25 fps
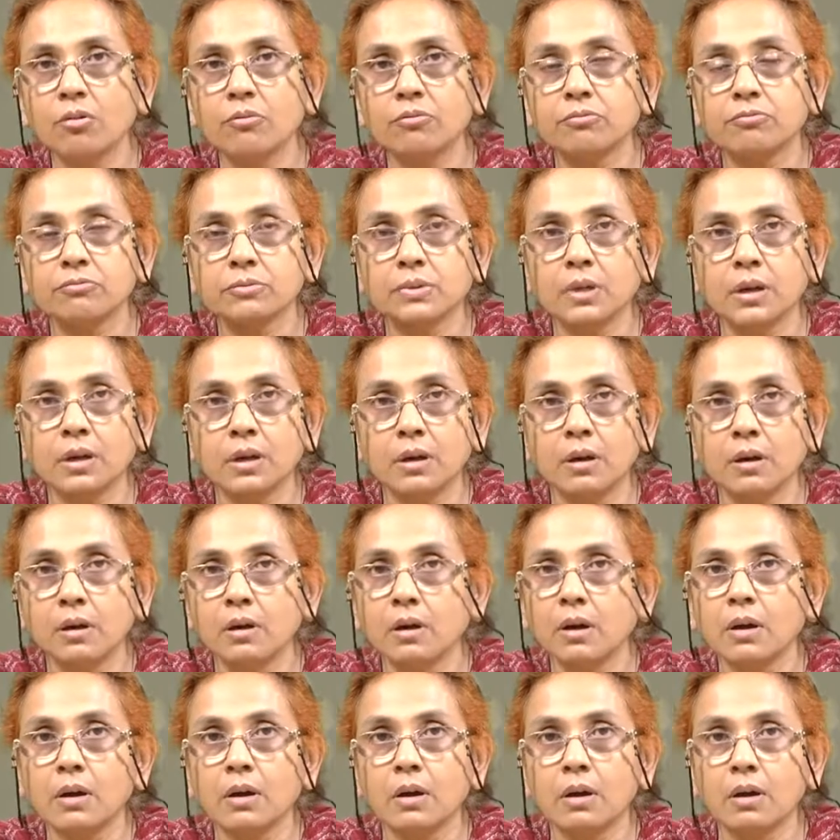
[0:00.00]
of the
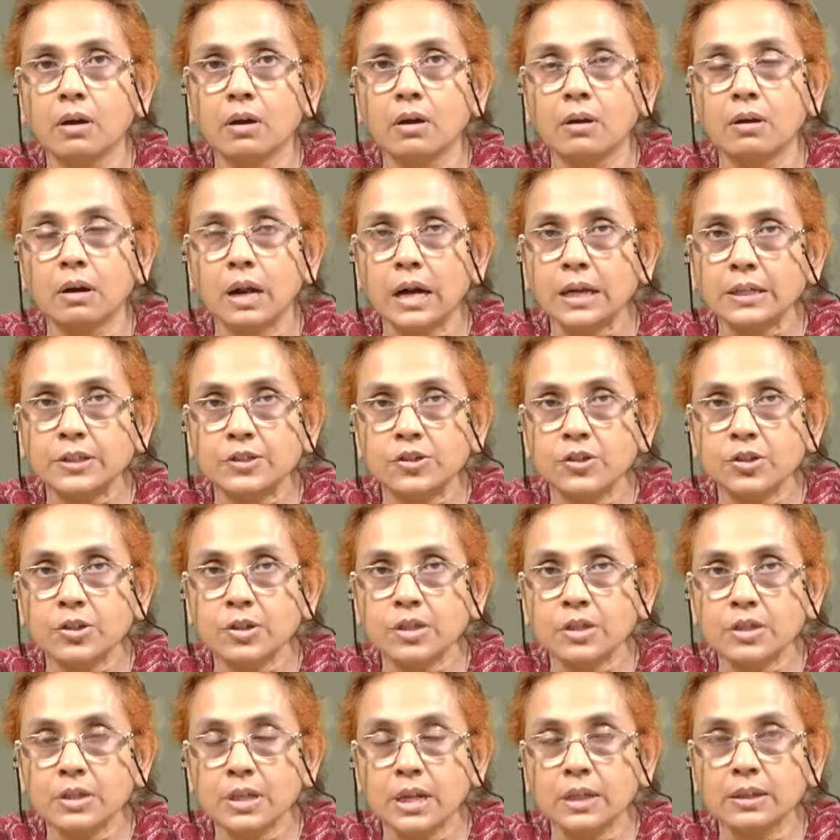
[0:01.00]
uh,
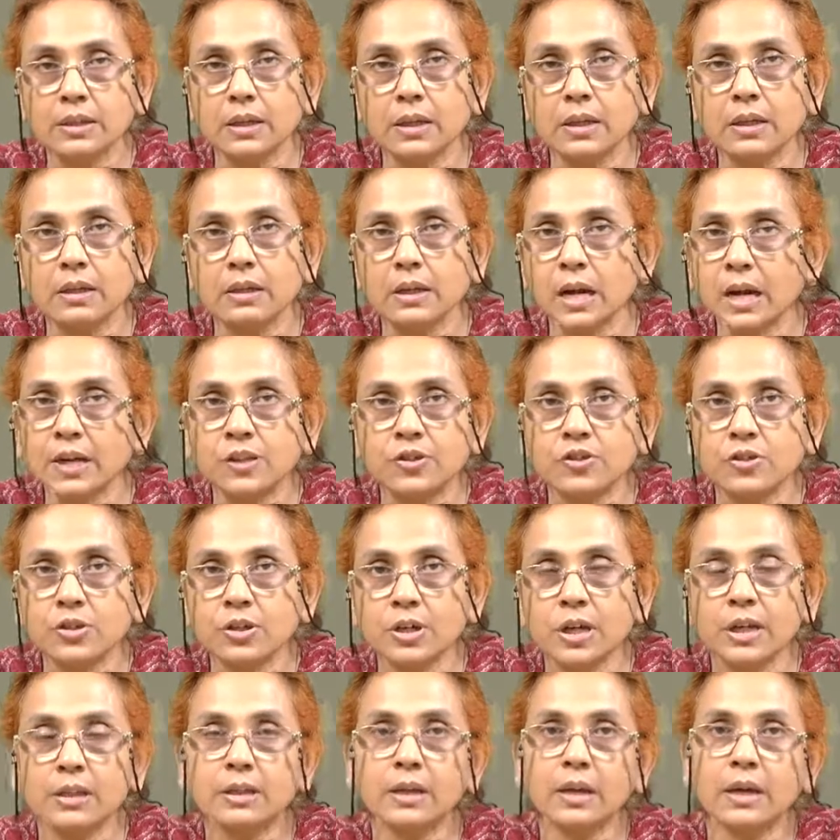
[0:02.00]
writers and the
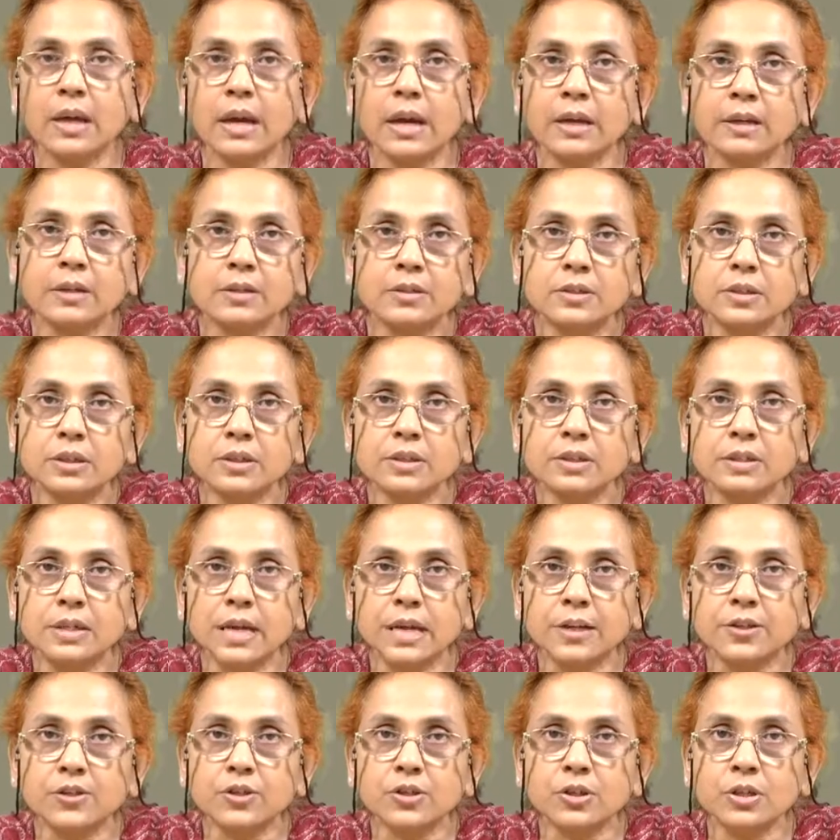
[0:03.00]
writer and the characters
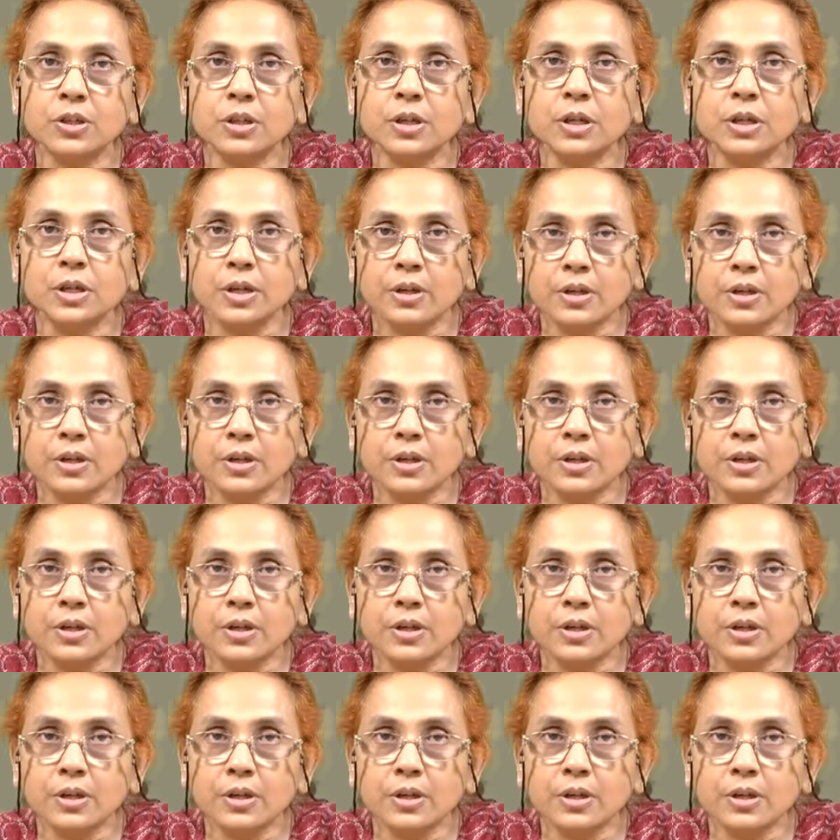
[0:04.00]
that she